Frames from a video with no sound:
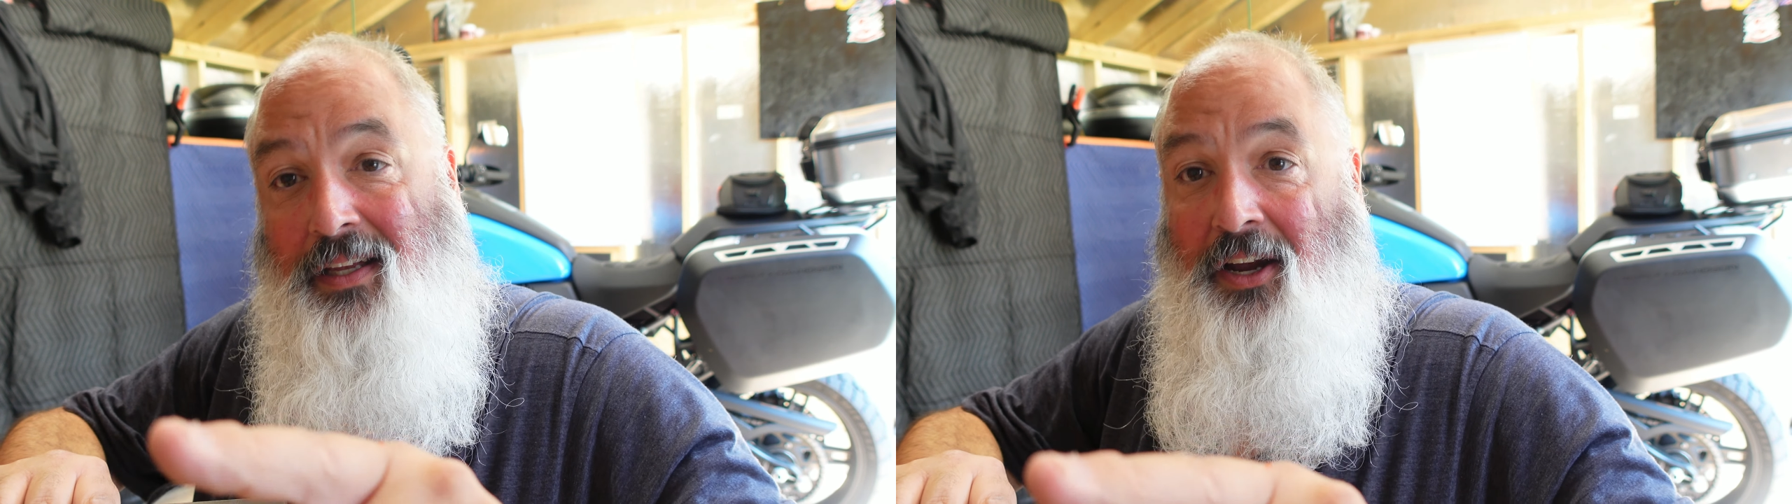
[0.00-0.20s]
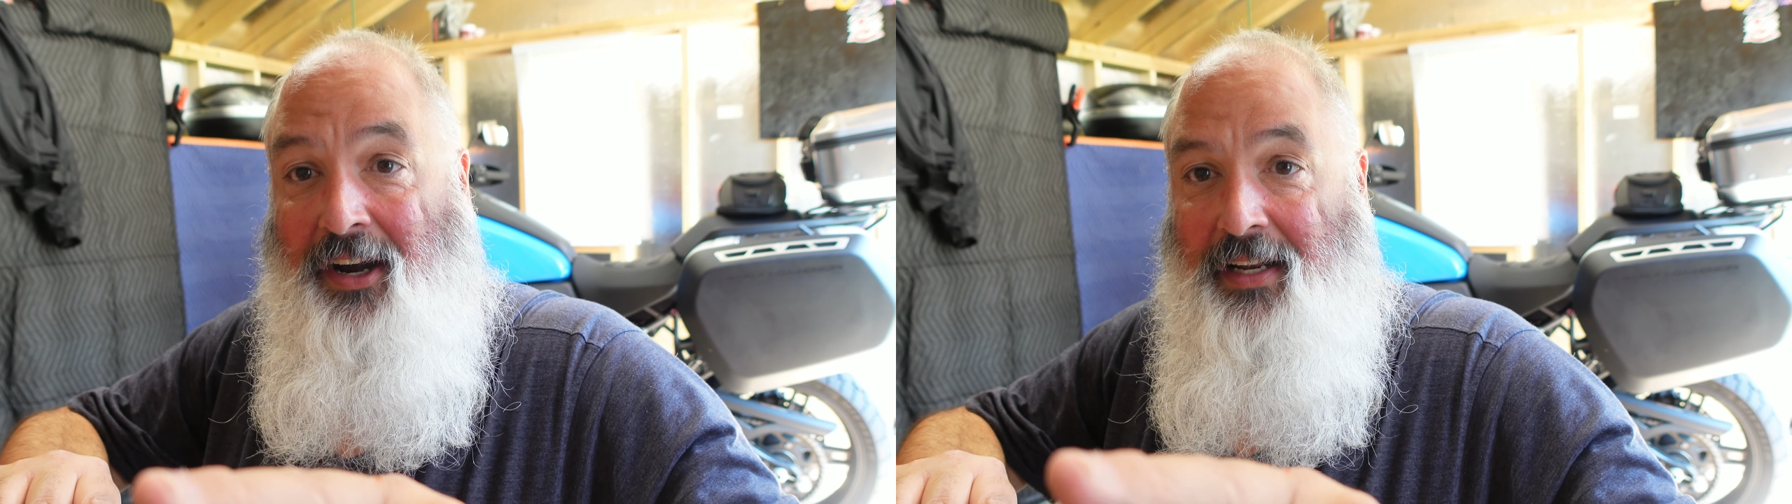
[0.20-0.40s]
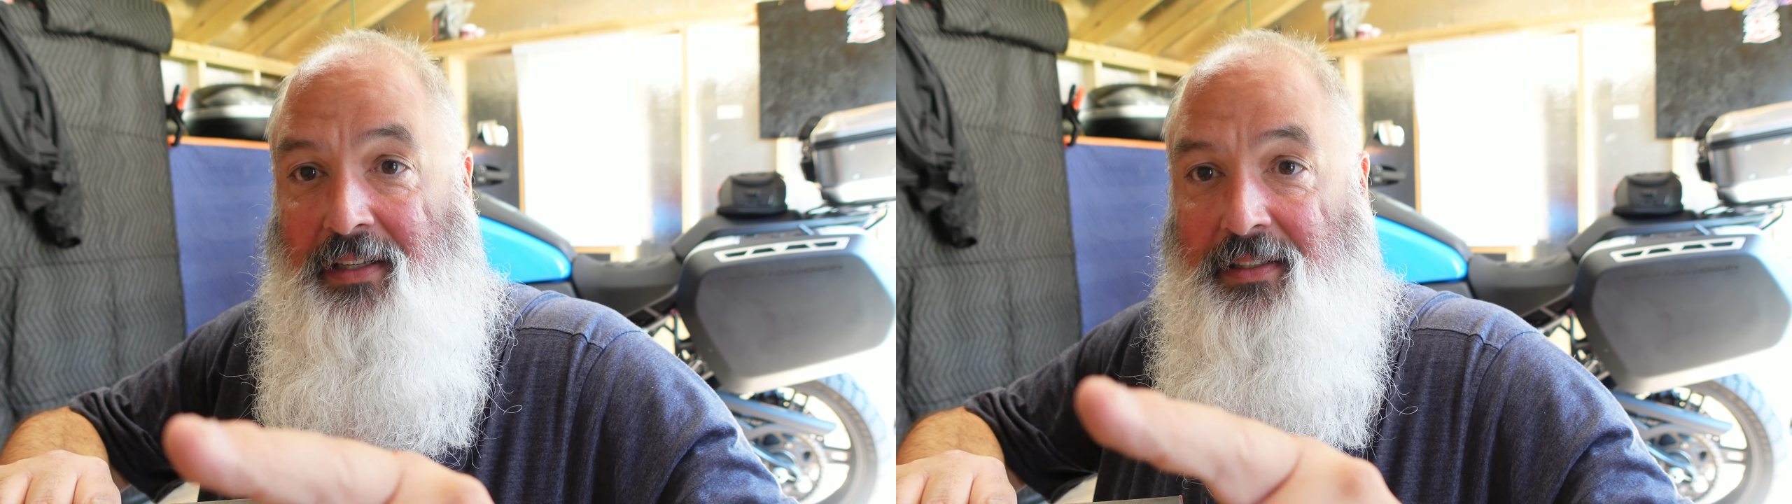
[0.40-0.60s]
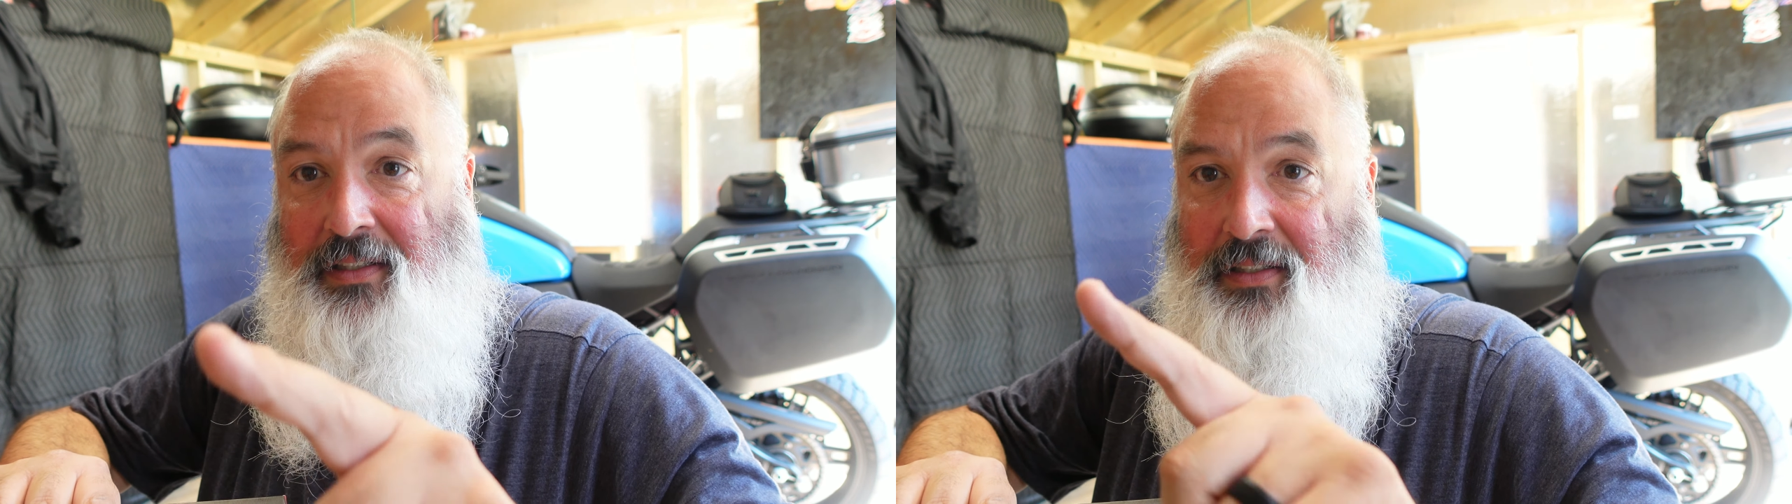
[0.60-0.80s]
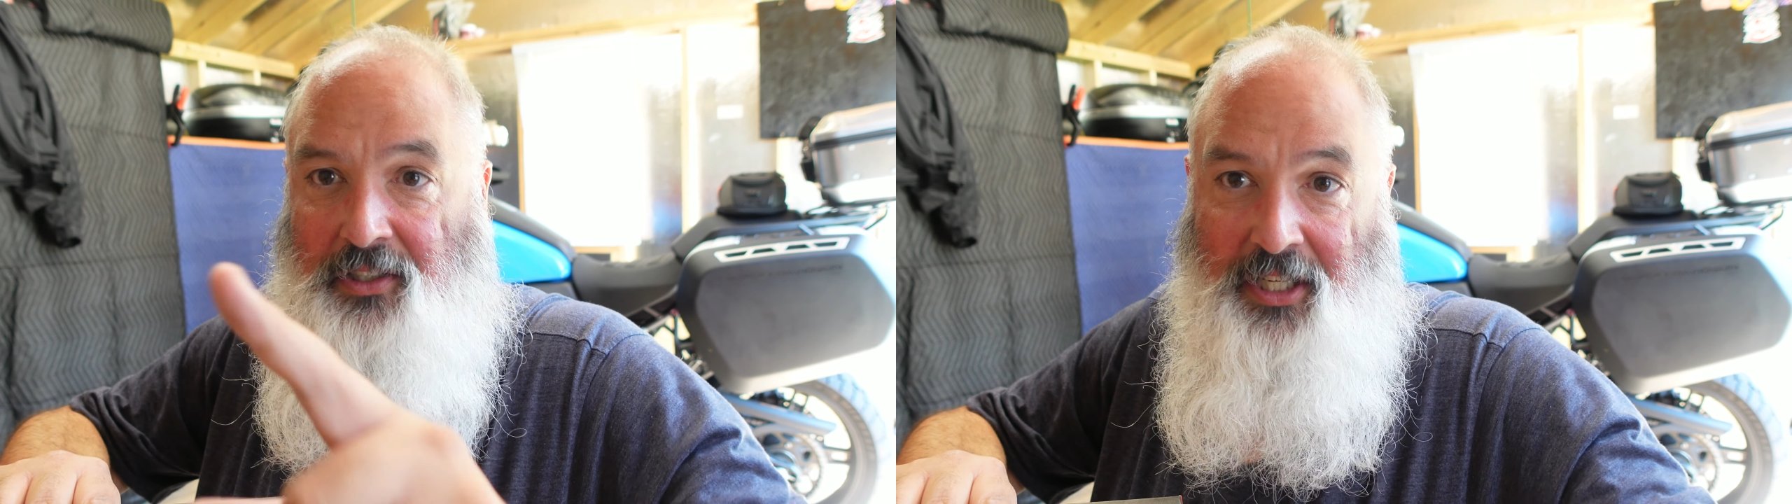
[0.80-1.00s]
All right,
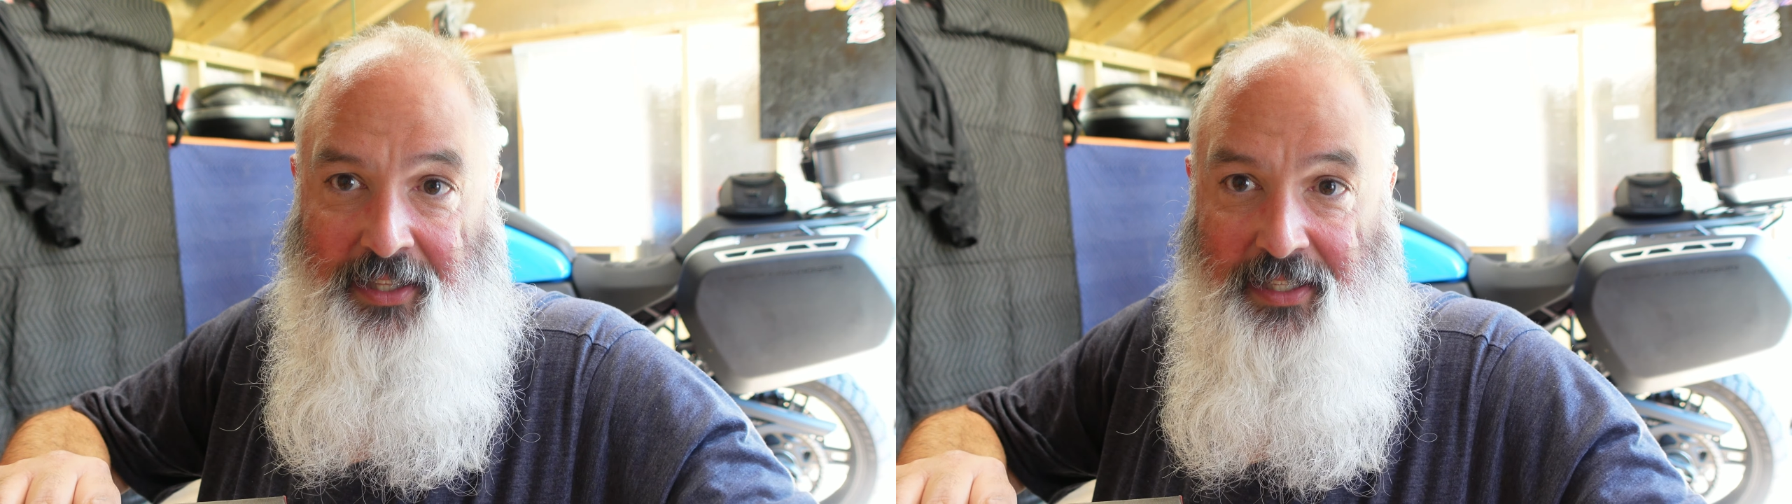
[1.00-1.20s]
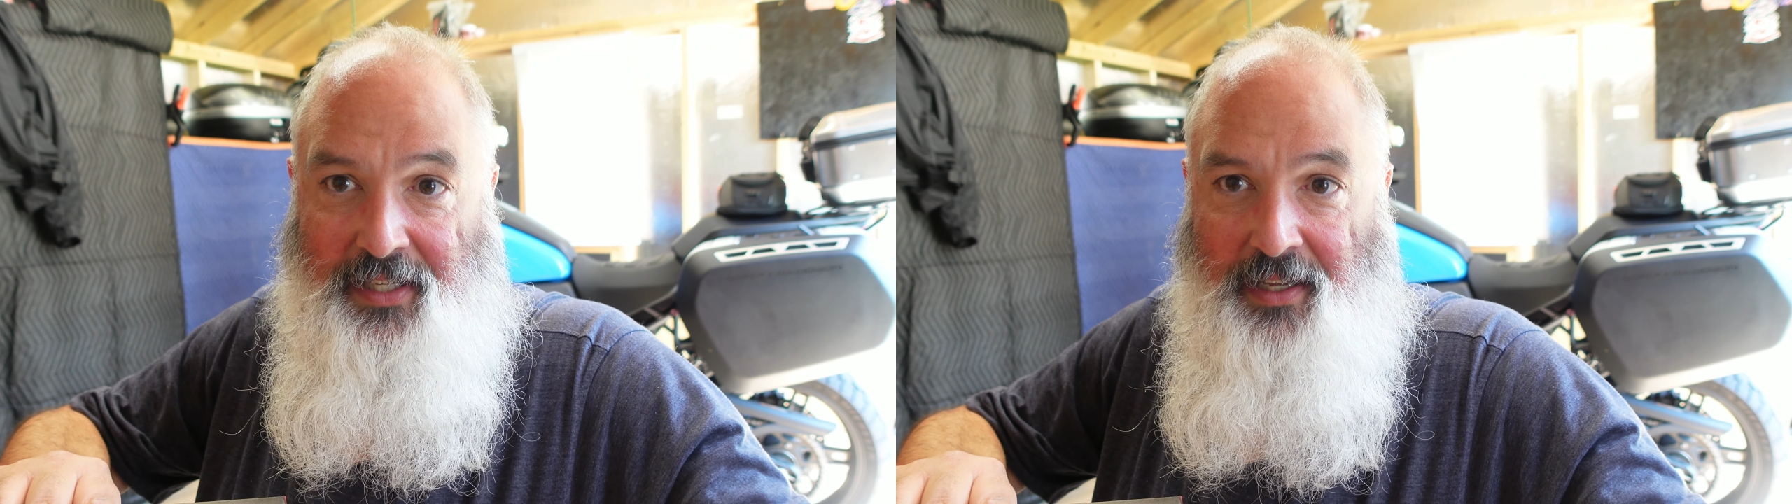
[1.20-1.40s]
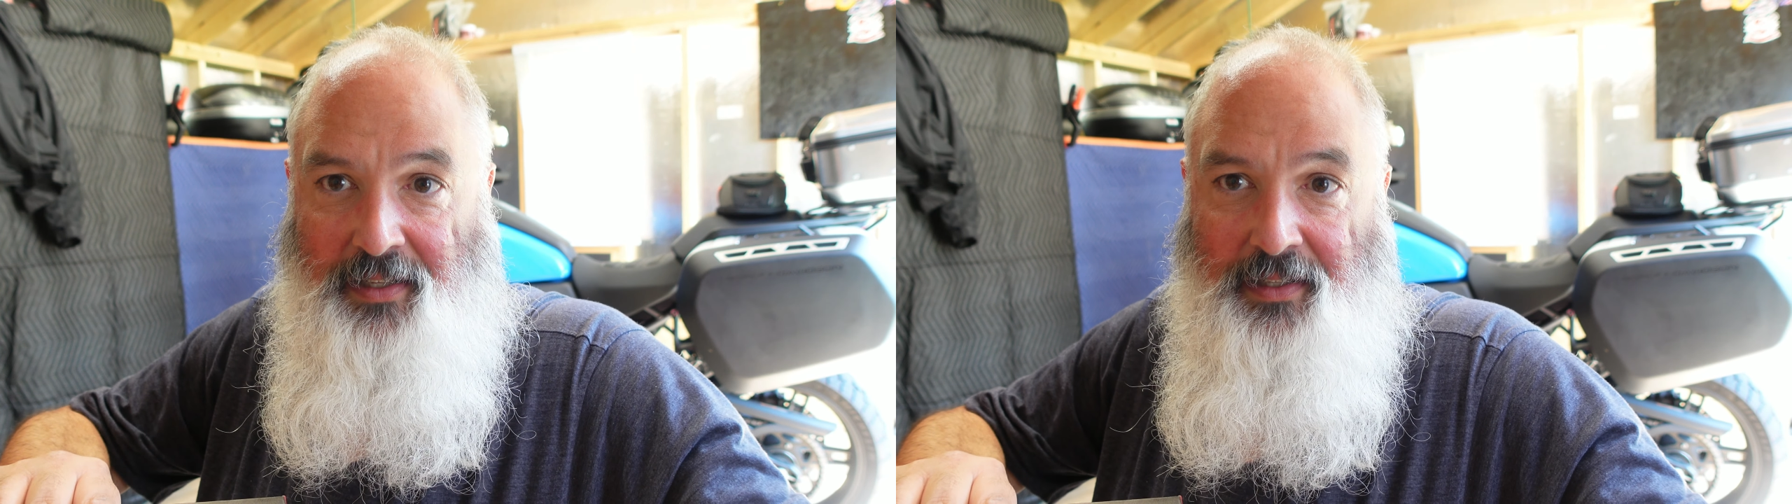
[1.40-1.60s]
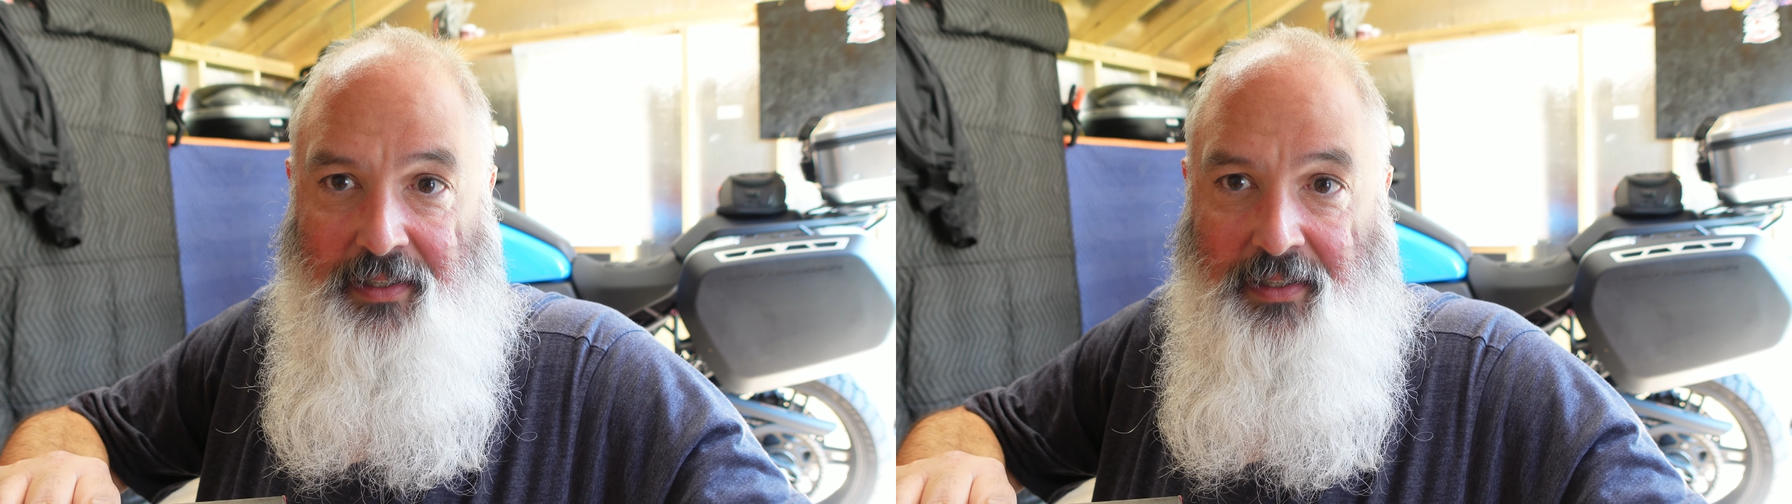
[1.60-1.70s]
check this out.